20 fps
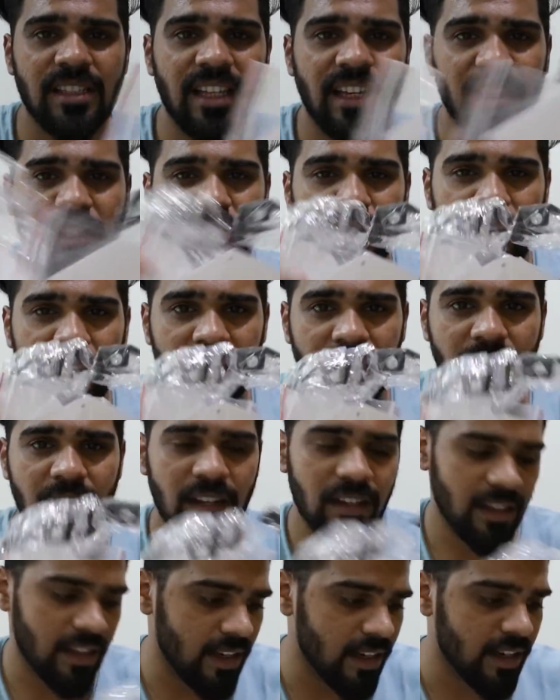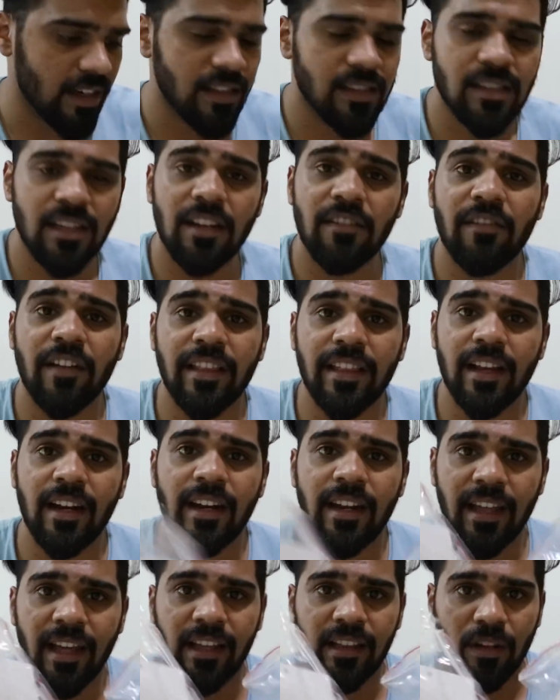things together here itself and then
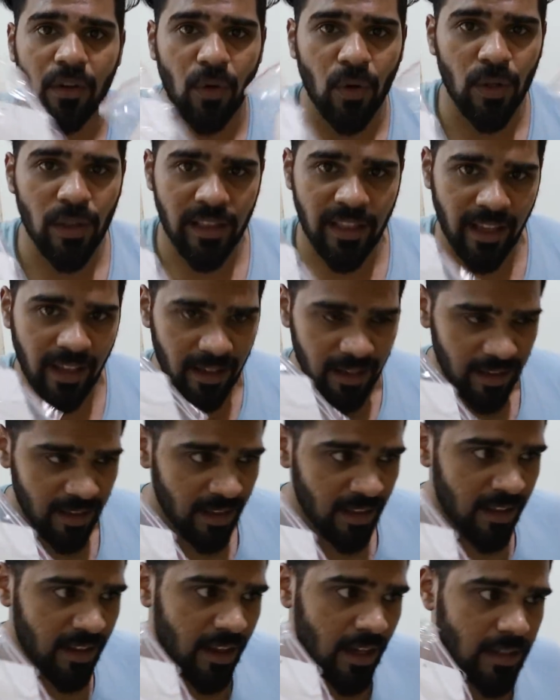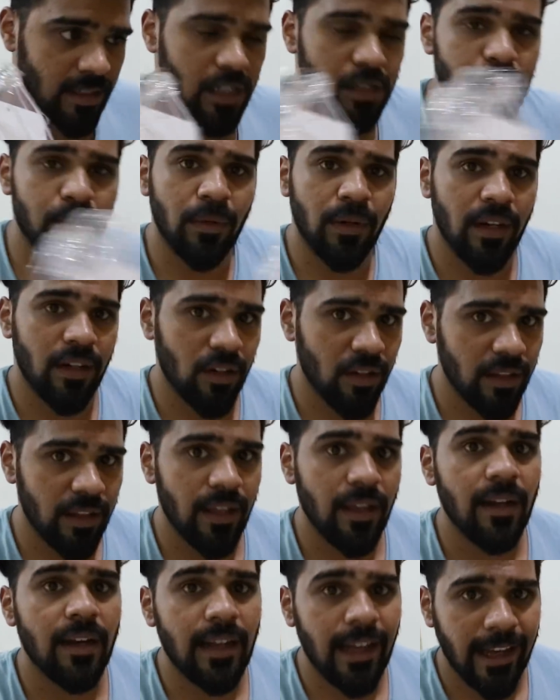take the whole thing and just put it on
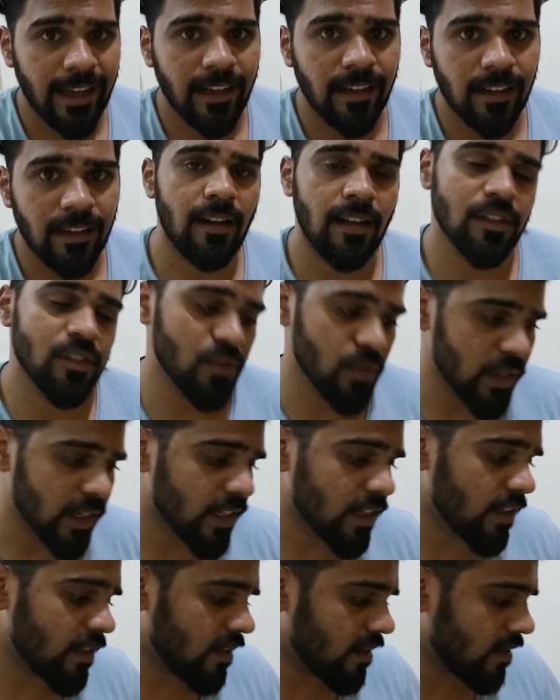the Tiger. Let's do it.